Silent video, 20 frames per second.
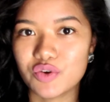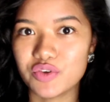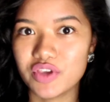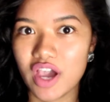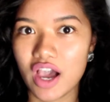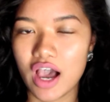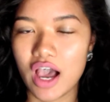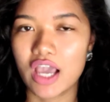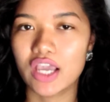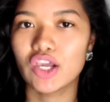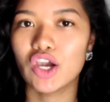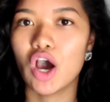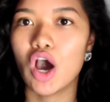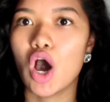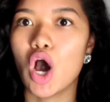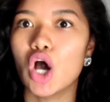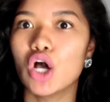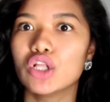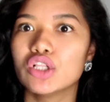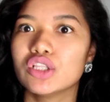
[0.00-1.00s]
yeah, I
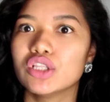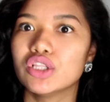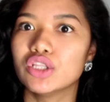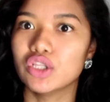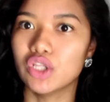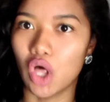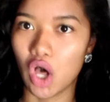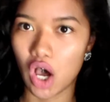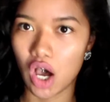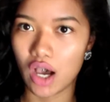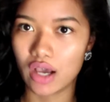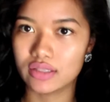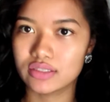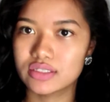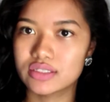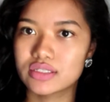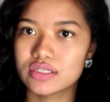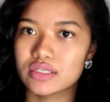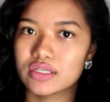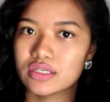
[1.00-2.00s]
got a
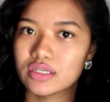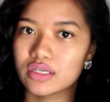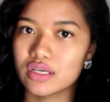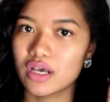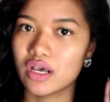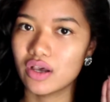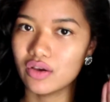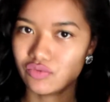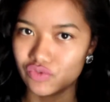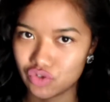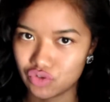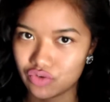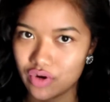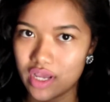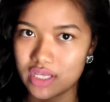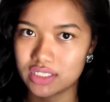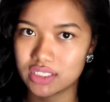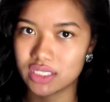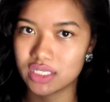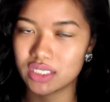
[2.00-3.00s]
lot of
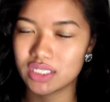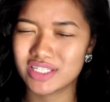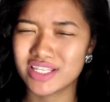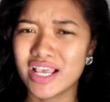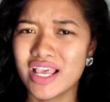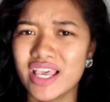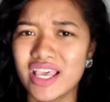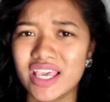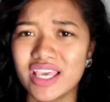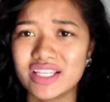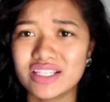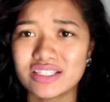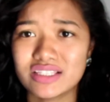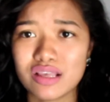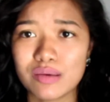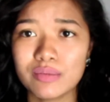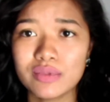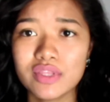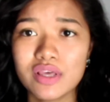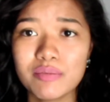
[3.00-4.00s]
dresses, and
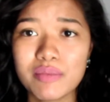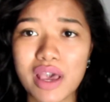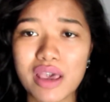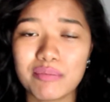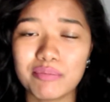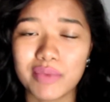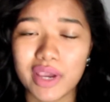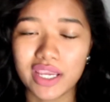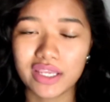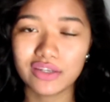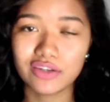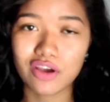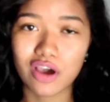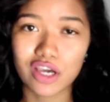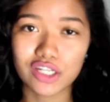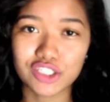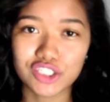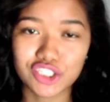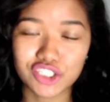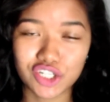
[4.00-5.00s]
some of them I might
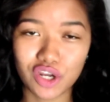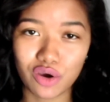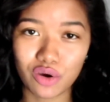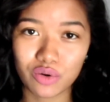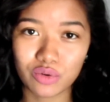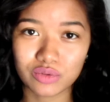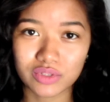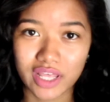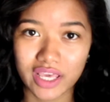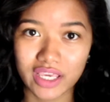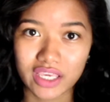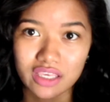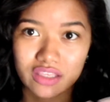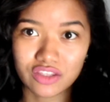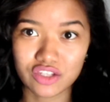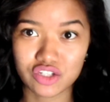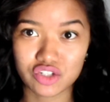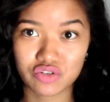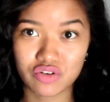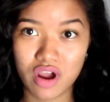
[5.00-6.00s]
not show like in
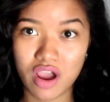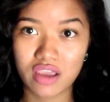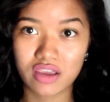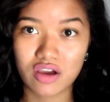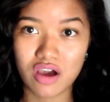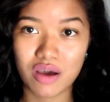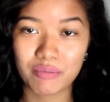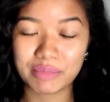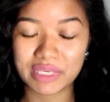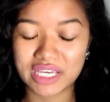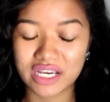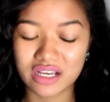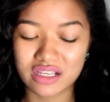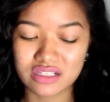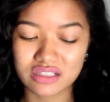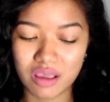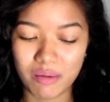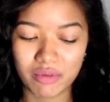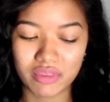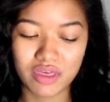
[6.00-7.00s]
the try on because
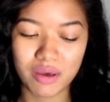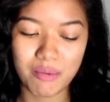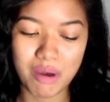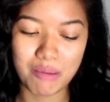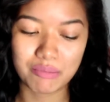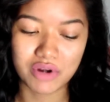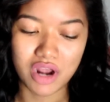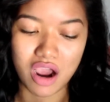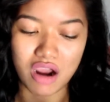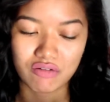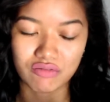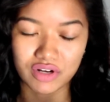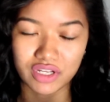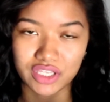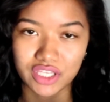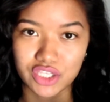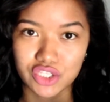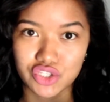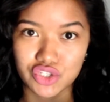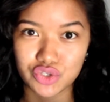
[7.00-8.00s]
some of them I'm not
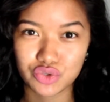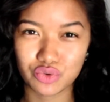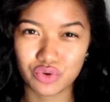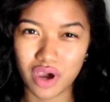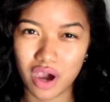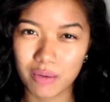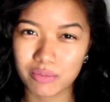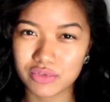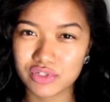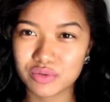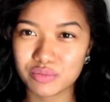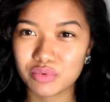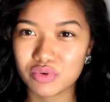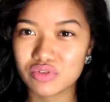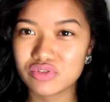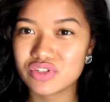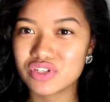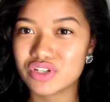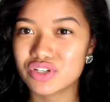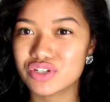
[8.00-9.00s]
really too
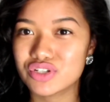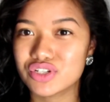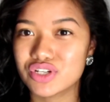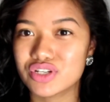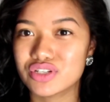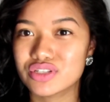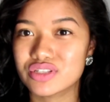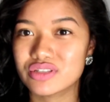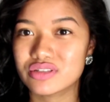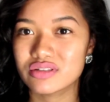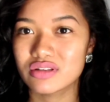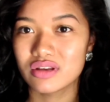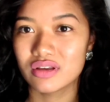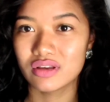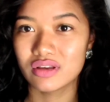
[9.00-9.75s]
comfortable to just